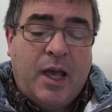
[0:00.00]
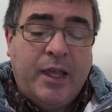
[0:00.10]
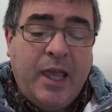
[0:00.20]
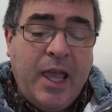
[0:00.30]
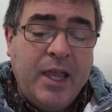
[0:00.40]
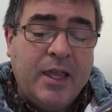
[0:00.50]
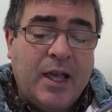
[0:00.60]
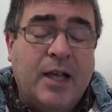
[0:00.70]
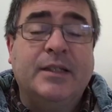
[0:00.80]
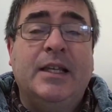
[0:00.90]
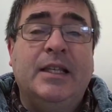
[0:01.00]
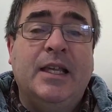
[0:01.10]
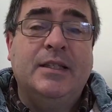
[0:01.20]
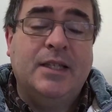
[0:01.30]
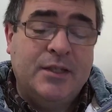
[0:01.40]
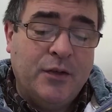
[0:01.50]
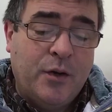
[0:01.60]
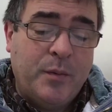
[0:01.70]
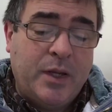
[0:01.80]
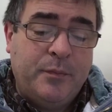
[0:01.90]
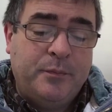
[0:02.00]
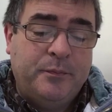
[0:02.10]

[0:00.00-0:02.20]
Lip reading: a king as he leads his army.